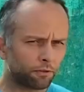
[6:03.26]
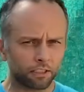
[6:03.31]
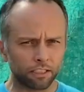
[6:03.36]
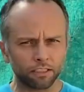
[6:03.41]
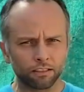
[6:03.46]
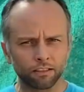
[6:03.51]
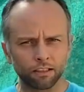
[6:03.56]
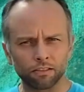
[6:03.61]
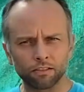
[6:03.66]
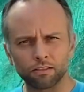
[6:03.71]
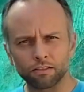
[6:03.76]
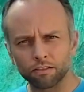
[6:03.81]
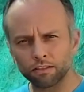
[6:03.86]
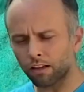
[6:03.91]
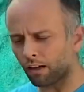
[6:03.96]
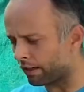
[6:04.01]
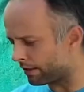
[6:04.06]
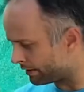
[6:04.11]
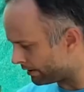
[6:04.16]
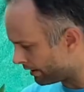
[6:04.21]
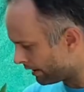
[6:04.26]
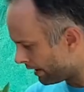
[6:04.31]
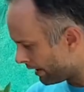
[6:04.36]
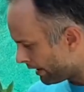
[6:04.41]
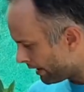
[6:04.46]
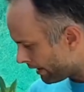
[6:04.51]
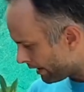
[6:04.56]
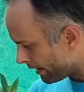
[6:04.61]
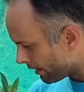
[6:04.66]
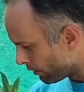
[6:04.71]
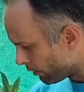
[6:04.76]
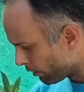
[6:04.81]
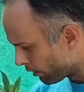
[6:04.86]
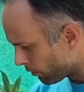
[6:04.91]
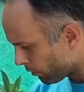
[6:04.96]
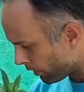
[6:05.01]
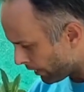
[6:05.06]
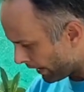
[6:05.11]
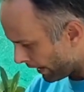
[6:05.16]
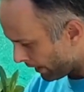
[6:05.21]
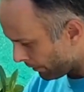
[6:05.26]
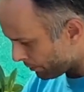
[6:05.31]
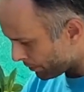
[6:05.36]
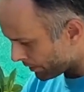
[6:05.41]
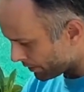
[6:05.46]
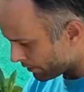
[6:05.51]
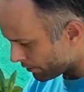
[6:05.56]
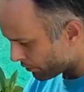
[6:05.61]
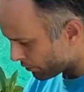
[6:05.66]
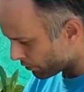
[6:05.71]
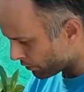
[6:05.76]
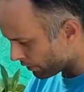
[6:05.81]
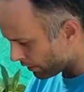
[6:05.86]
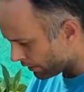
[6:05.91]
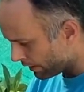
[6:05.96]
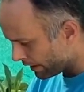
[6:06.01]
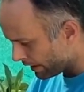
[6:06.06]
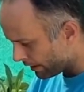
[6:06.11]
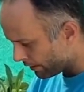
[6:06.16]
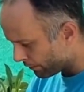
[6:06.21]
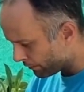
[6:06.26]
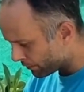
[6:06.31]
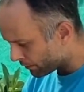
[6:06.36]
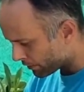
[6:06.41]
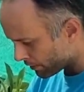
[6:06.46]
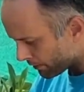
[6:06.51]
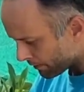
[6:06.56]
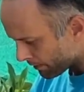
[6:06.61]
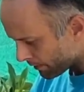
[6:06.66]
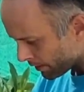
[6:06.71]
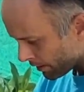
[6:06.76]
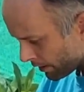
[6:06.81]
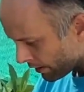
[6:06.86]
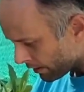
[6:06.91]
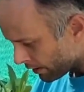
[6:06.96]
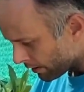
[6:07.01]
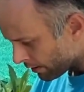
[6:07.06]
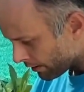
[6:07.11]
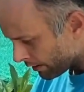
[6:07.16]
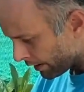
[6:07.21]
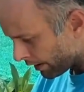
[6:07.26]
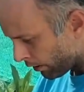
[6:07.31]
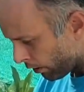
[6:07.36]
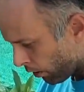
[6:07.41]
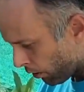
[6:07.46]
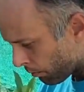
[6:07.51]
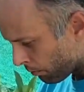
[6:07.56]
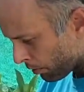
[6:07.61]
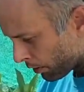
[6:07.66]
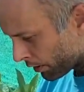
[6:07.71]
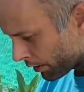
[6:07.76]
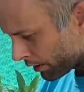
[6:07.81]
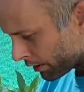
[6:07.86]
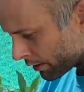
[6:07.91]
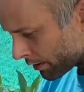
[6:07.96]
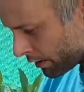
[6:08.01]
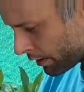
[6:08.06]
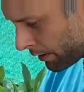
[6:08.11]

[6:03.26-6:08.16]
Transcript: it in the sun, and look what happened to the leaves. They all burned.